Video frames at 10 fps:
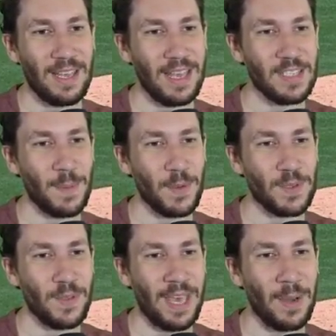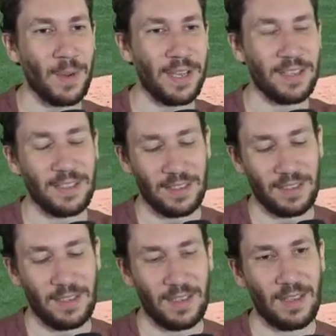as opposed to that way.
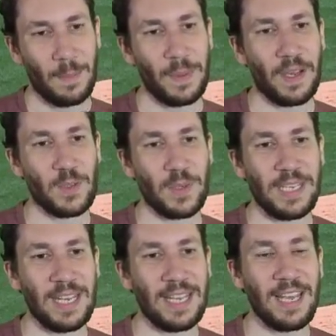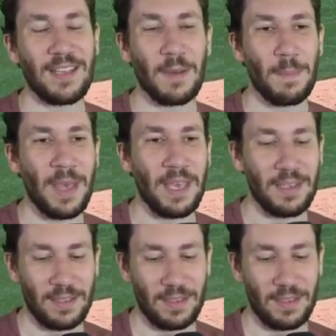Because when you get a guy to commit